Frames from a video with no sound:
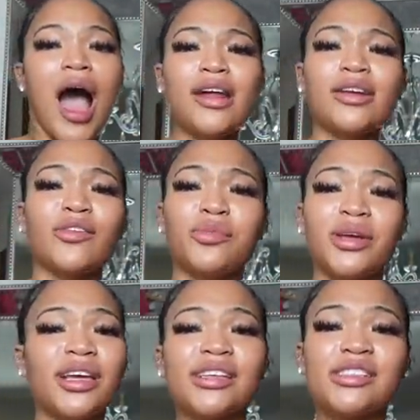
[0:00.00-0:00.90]
I've never
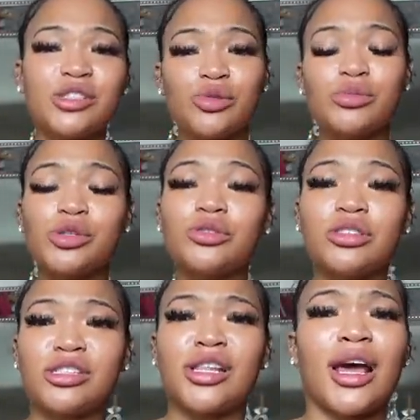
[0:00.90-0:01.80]
been into
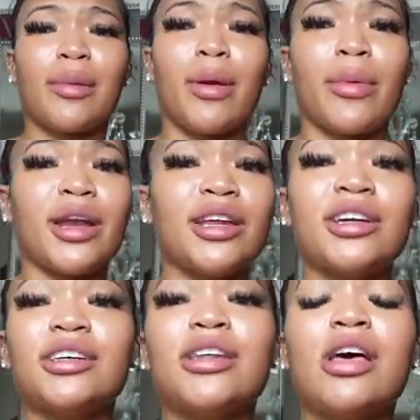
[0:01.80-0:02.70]
swimsuits until I got my body
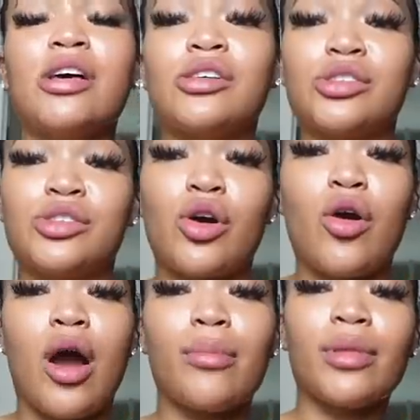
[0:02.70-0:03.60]
done, so
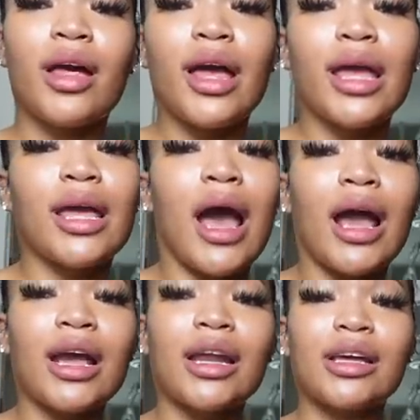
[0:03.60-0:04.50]
I'm like,
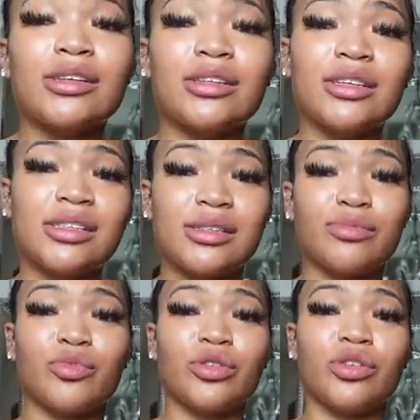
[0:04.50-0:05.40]
I gotta get
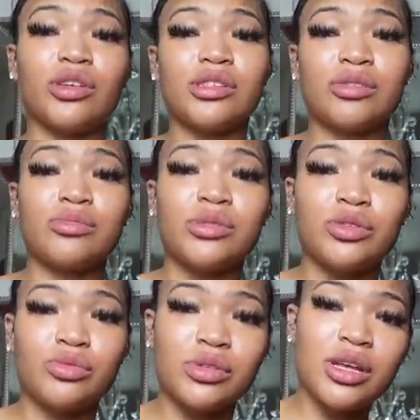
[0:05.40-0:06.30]
some real good
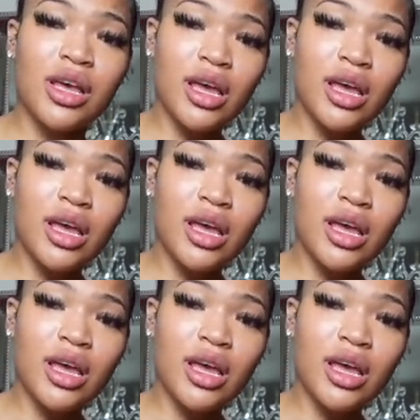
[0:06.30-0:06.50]
swimsuits.